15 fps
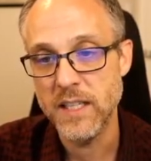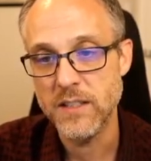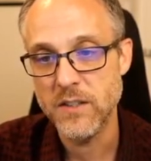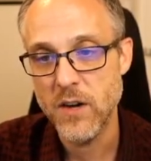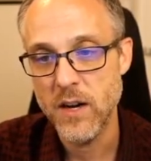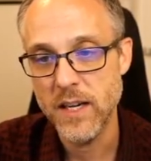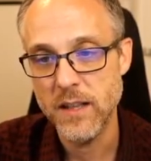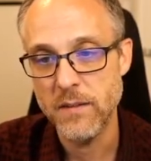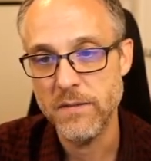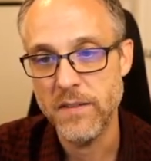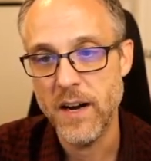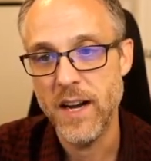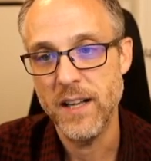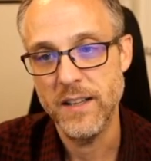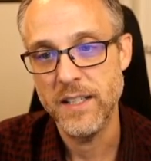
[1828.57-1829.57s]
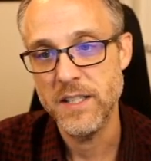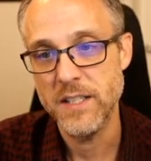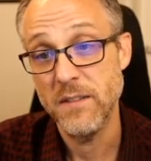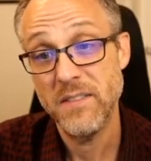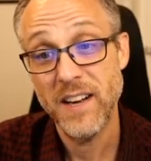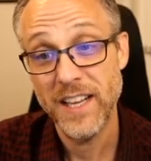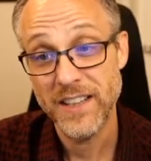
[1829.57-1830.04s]
It's not in the file, it's in
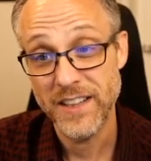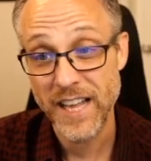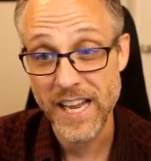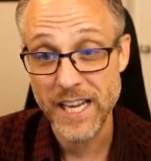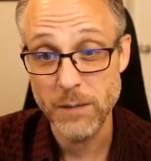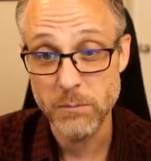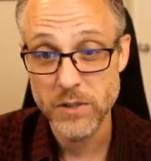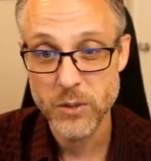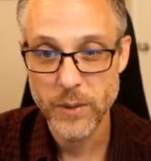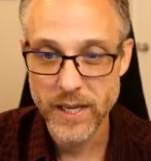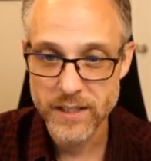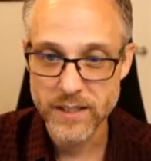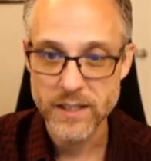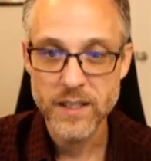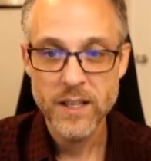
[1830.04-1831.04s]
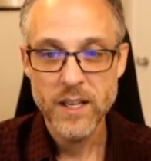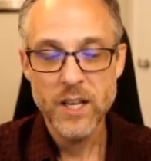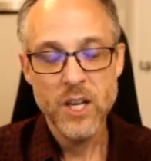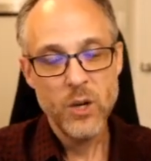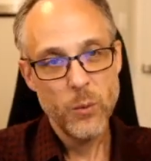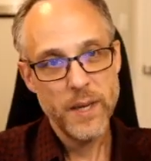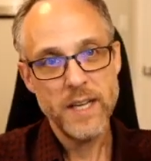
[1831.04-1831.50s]
the file name. So we had
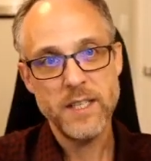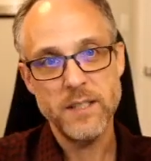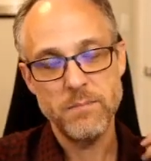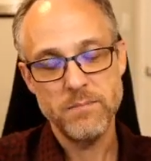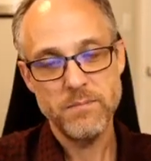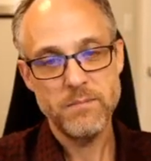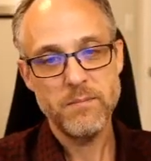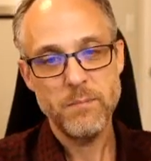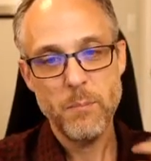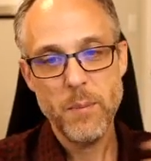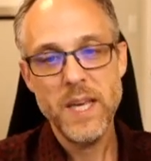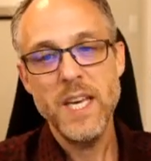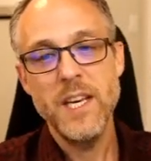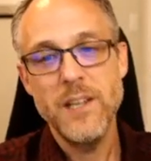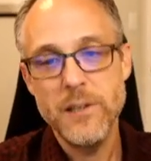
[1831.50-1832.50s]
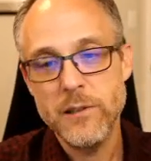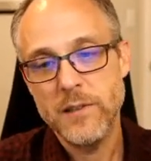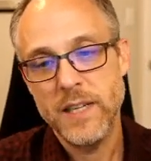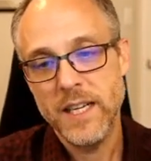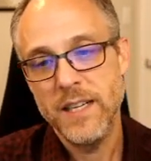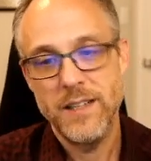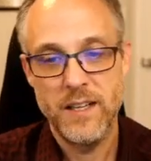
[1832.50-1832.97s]
to peer
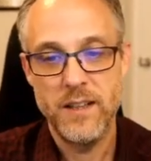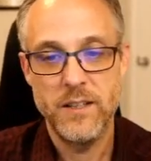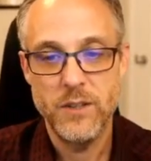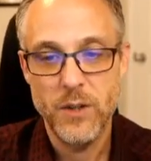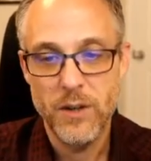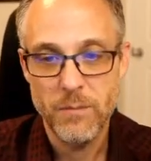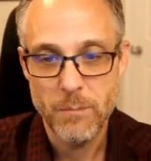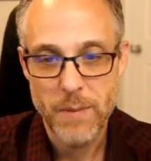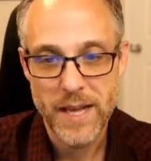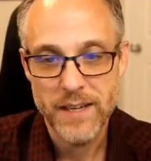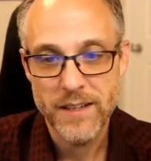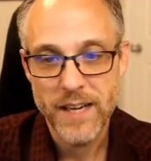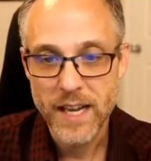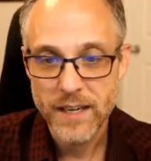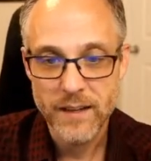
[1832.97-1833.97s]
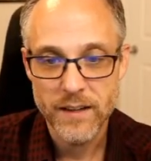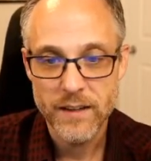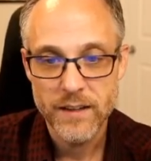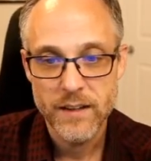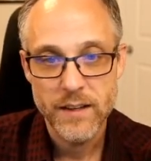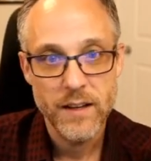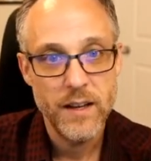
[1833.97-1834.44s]
into the sort of
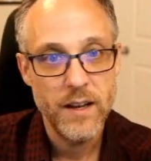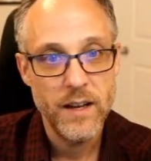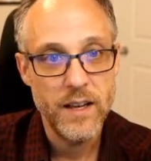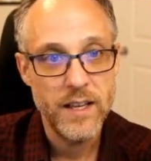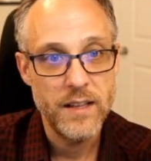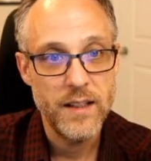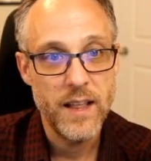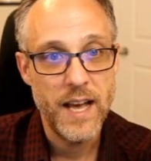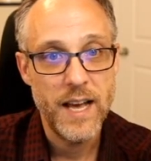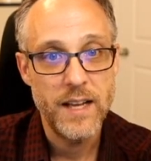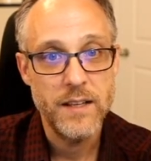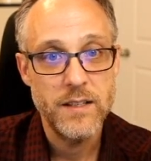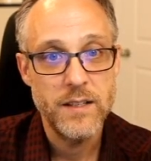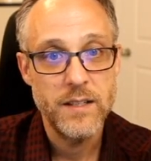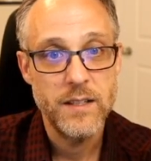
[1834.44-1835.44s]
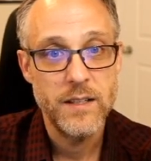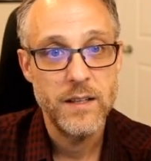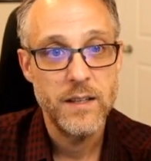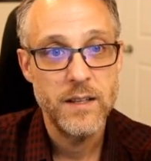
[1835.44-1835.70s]
metadata in that